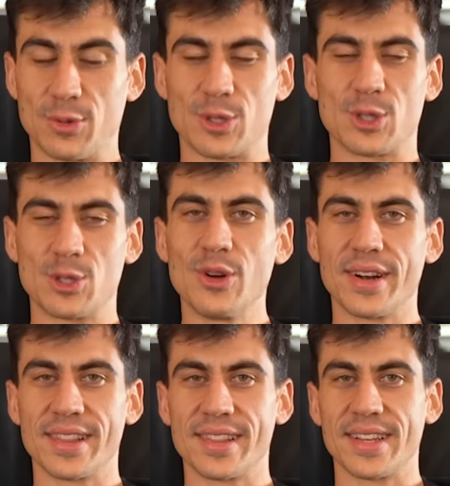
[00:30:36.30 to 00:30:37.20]
was
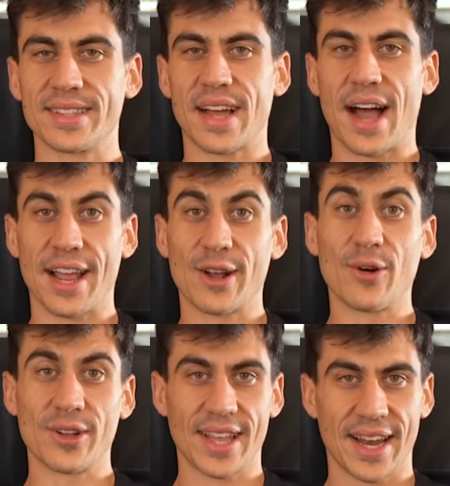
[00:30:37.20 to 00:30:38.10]
sure that I
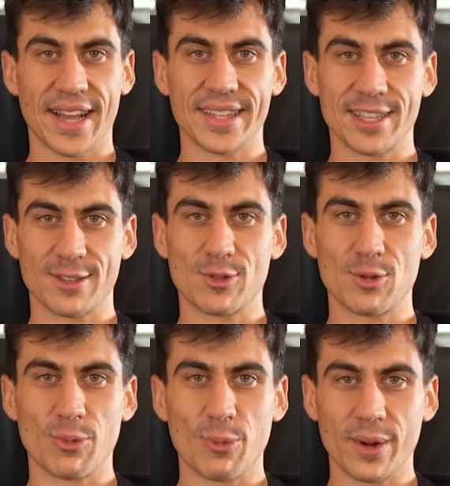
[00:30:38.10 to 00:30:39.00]
got elected
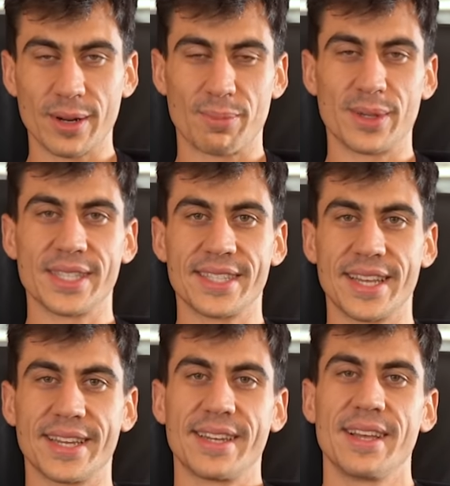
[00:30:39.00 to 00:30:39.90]
to
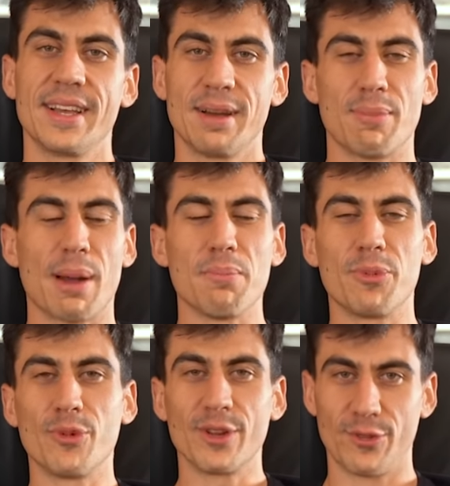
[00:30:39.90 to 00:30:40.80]
represent my
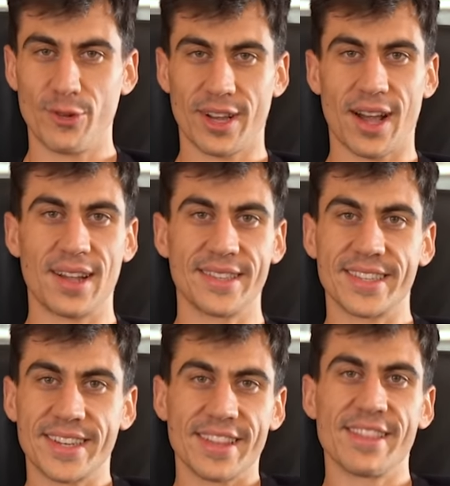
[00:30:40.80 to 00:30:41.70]
beautiful
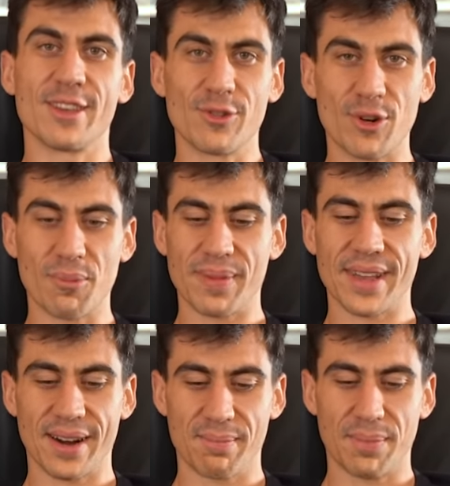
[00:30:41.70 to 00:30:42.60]
country in the
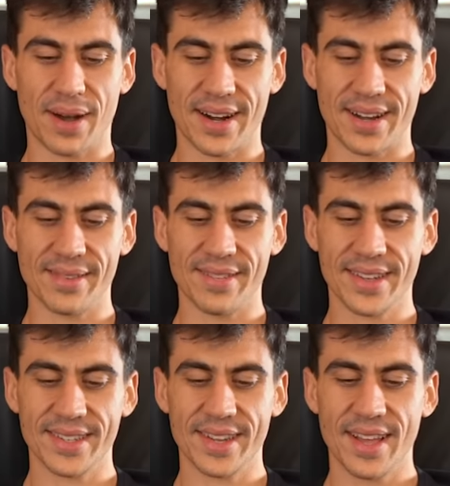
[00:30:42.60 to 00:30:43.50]
European
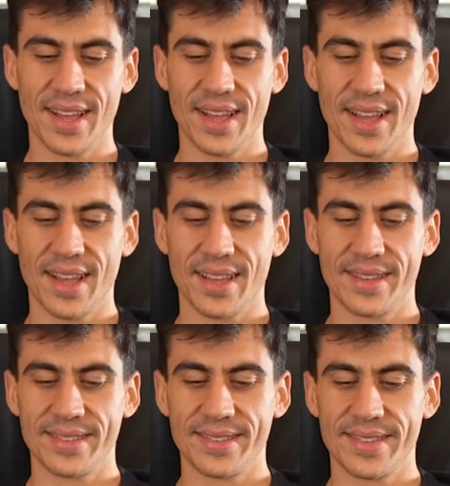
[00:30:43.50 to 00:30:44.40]
Parliament,
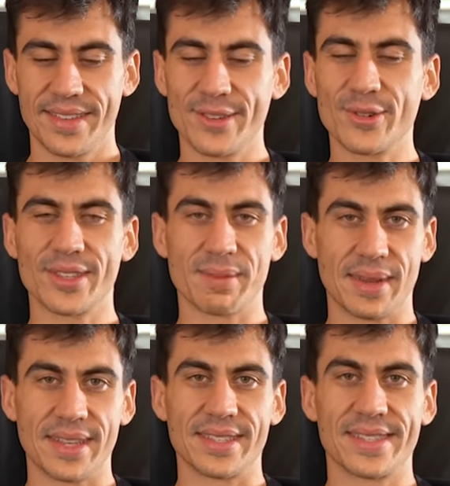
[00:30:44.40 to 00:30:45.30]
it was
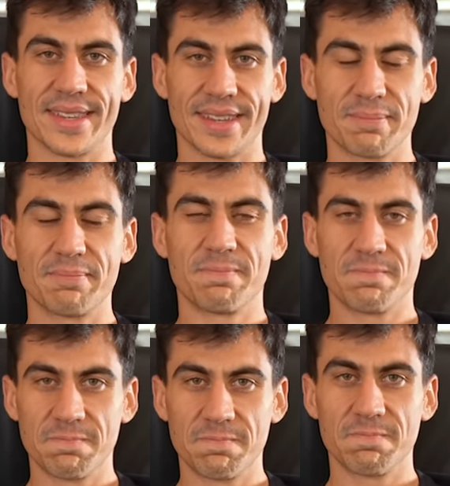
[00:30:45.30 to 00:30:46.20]
amazing.
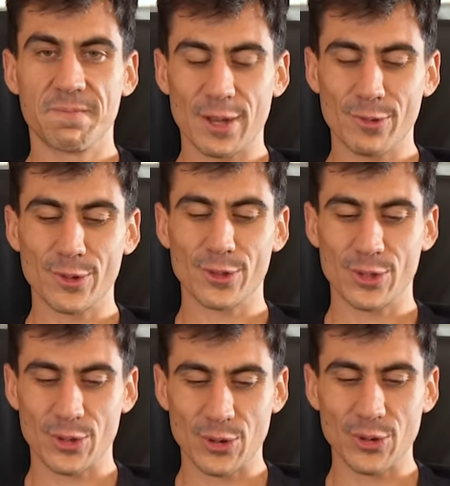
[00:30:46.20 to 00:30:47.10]
It
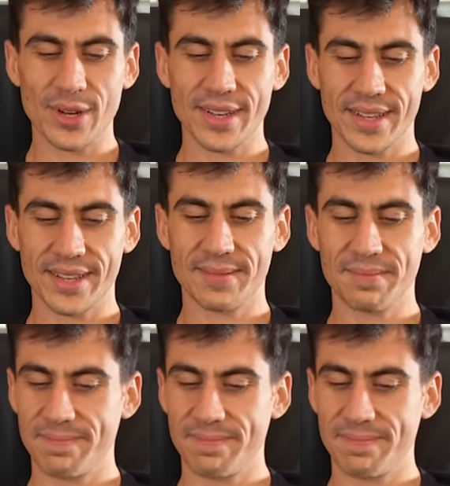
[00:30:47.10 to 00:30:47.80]
was truly